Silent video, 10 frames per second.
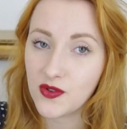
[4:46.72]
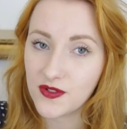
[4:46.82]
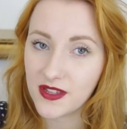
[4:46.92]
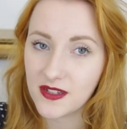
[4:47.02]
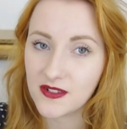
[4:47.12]

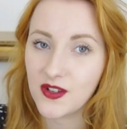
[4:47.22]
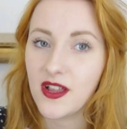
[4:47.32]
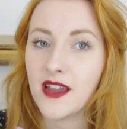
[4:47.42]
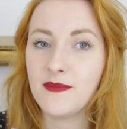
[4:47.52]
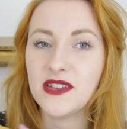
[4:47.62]
ordering things
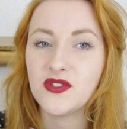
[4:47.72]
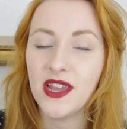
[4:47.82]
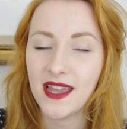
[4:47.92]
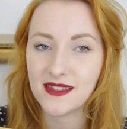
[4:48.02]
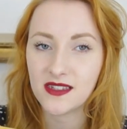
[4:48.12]
online, measure
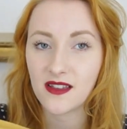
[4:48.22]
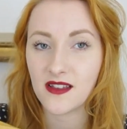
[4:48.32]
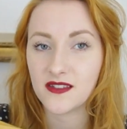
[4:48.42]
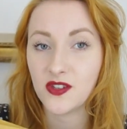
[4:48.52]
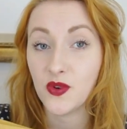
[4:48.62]
it against
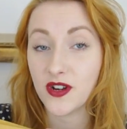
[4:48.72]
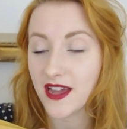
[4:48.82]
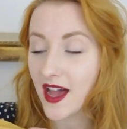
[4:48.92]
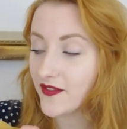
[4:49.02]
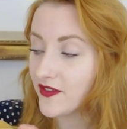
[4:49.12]
skirts you
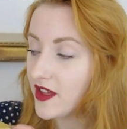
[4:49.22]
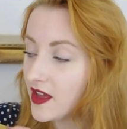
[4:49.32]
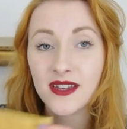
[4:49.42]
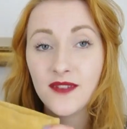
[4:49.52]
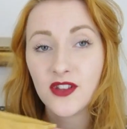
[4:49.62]
already have.
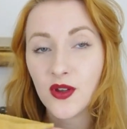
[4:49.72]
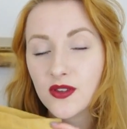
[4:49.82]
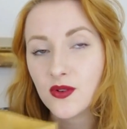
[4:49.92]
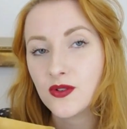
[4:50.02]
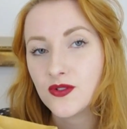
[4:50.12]
And even though
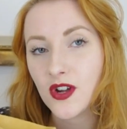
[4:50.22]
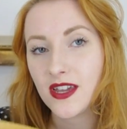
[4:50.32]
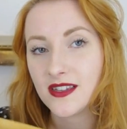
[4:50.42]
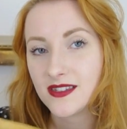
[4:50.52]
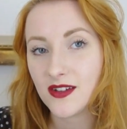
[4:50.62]
it's corduroy,
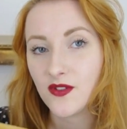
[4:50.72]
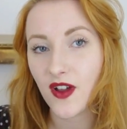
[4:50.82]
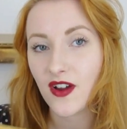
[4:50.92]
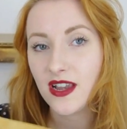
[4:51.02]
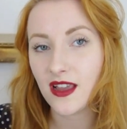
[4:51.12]
it's still
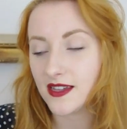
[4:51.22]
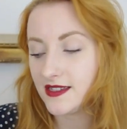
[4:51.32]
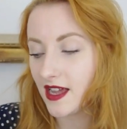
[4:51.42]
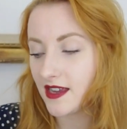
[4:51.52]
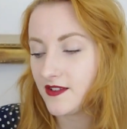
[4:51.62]
very
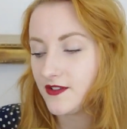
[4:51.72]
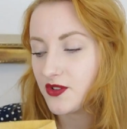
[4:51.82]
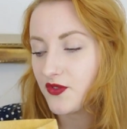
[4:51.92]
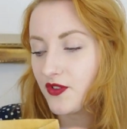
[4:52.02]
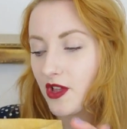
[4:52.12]
light and it
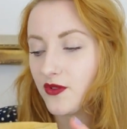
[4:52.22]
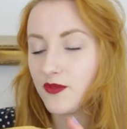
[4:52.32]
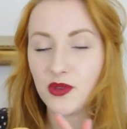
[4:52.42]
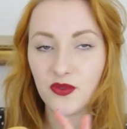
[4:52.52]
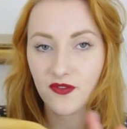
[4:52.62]
just flows
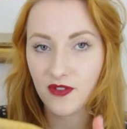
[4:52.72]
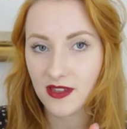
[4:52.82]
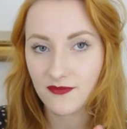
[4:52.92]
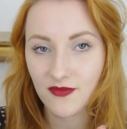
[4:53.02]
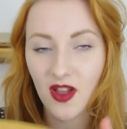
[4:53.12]

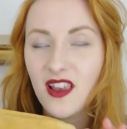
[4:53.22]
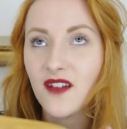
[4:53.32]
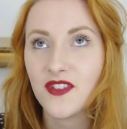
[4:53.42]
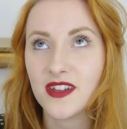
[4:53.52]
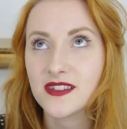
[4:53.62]
beautifully. I
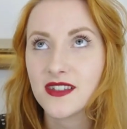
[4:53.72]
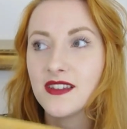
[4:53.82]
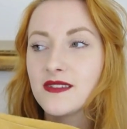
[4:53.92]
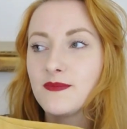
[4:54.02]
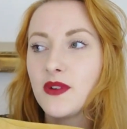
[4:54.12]
love this,
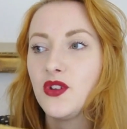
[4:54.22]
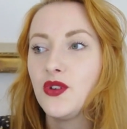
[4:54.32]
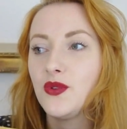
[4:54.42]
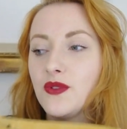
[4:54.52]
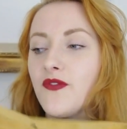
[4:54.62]
it's my
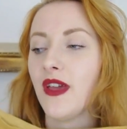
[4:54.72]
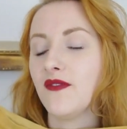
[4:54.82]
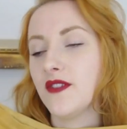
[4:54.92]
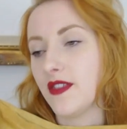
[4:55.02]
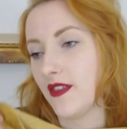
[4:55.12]
new
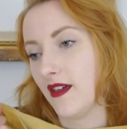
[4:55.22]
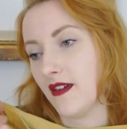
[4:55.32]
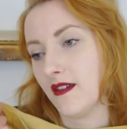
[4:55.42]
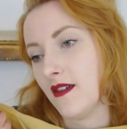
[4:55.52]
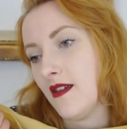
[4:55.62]
favourite
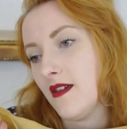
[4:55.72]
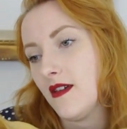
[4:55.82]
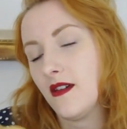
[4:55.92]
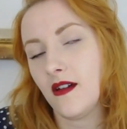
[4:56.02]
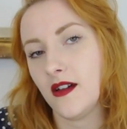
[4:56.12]
thing.
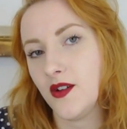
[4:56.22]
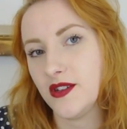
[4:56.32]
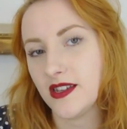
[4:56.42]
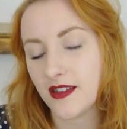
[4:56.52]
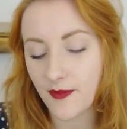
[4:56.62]
I know I
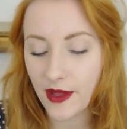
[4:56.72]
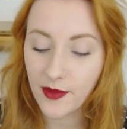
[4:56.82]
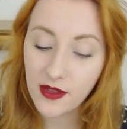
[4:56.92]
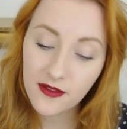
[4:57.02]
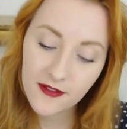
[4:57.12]
said that
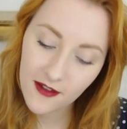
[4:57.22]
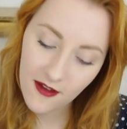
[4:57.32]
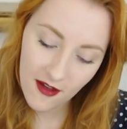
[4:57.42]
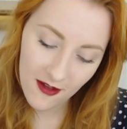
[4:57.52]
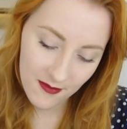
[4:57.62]
about my other
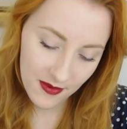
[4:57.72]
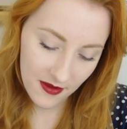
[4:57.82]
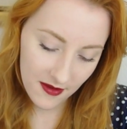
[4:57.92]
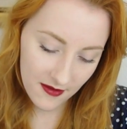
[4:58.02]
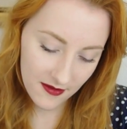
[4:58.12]
skirt,
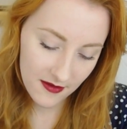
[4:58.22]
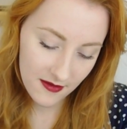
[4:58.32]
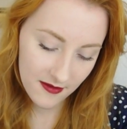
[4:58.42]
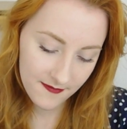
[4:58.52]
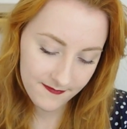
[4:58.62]
but